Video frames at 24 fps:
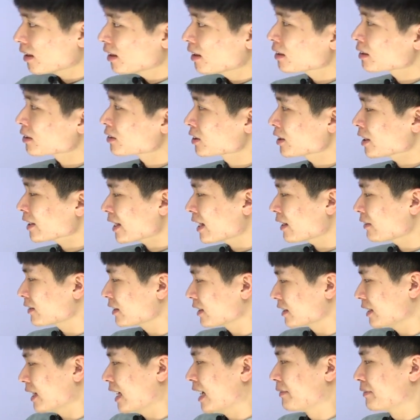So check out
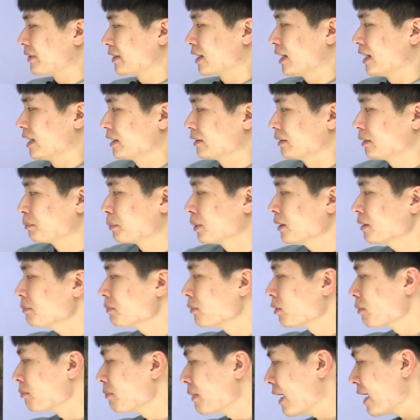this advertisement. Put
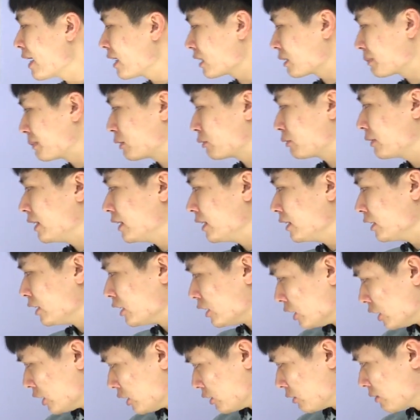more miles between
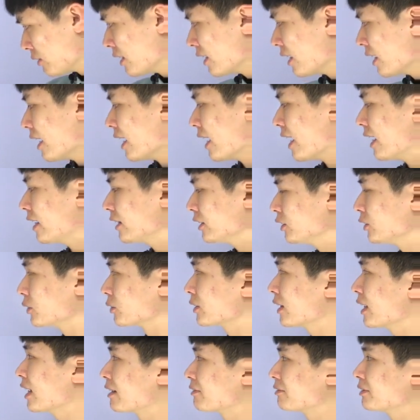you and
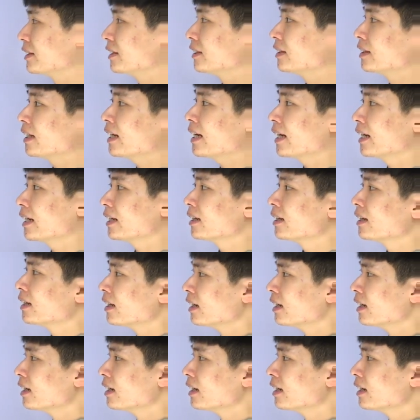your everyday.